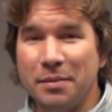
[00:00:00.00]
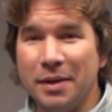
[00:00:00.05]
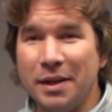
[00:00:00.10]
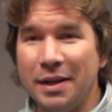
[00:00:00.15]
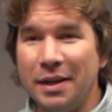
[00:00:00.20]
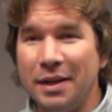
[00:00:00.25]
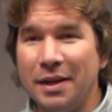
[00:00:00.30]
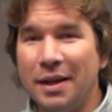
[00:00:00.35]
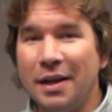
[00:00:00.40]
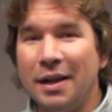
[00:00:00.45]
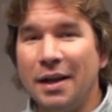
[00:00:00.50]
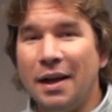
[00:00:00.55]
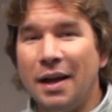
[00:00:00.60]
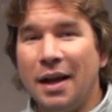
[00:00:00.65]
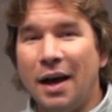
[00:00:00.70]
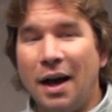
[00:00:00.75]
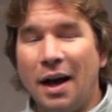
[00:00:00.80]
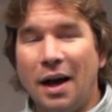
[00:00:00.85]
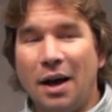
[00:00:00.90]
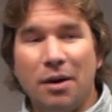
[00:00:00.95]
Committee.
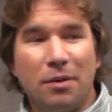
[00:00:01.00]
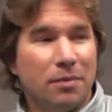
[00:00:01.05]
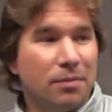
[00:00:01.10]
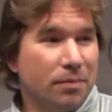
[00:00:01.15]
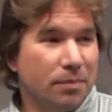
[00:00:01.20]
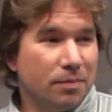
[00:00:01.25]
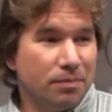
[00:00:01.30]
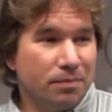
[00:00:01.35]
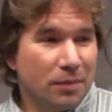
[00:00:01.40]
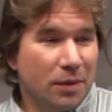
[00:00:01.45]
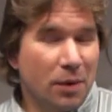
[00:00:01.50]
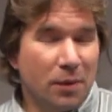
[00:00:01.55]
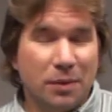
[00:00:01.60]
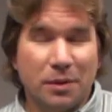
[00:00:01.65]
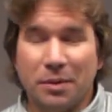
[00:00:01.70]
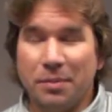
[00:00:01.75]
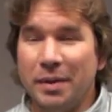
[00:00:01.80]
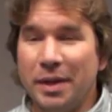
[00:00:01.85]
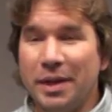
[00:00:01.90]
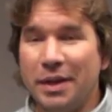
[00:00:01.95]
Uh, the whole
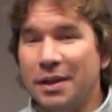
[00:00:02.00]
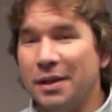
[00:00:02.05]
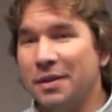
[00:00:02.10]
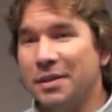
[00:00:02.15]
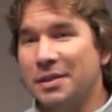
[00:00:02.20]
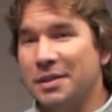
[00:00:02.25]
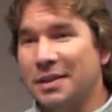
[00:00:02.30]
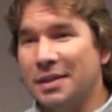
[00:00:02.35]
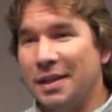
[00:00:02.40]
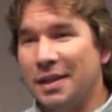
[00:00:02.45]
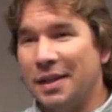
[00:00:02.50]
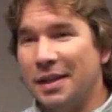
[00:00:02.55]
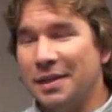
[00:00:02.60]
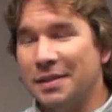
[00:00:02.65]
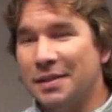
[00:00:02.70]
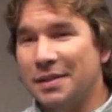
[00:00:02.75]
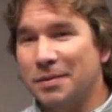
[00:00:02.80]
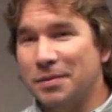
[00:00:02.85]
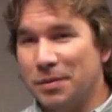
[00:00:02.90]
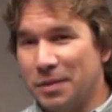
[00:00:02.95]
committee is today
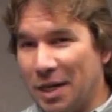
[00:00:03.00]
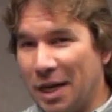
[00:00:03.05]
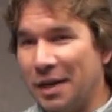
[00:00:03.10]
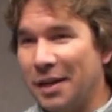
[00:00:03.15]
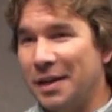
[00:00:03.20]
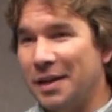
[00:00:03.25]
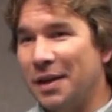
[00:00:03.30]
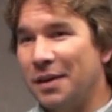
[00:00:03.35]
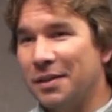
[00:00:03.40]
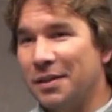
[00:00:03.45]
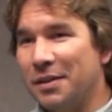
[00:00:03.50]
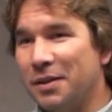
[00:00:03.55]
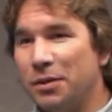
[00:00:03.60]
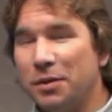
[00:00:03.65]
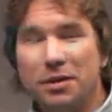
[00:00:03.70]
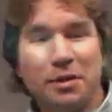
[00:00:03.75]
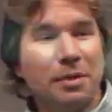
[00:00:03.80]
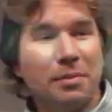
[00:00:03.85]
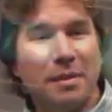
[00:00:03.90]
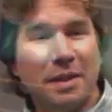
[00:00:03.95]
is checking out the new
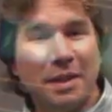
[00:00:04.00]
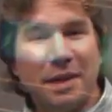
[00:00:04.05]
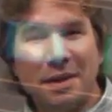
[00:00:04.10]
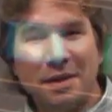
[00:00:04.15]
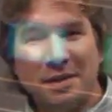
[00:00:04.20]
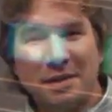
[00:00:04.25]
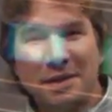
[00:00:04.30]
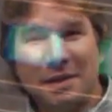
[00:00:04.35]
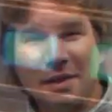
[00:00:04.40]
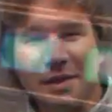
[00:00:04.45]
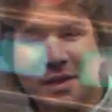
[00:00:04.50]
simulators,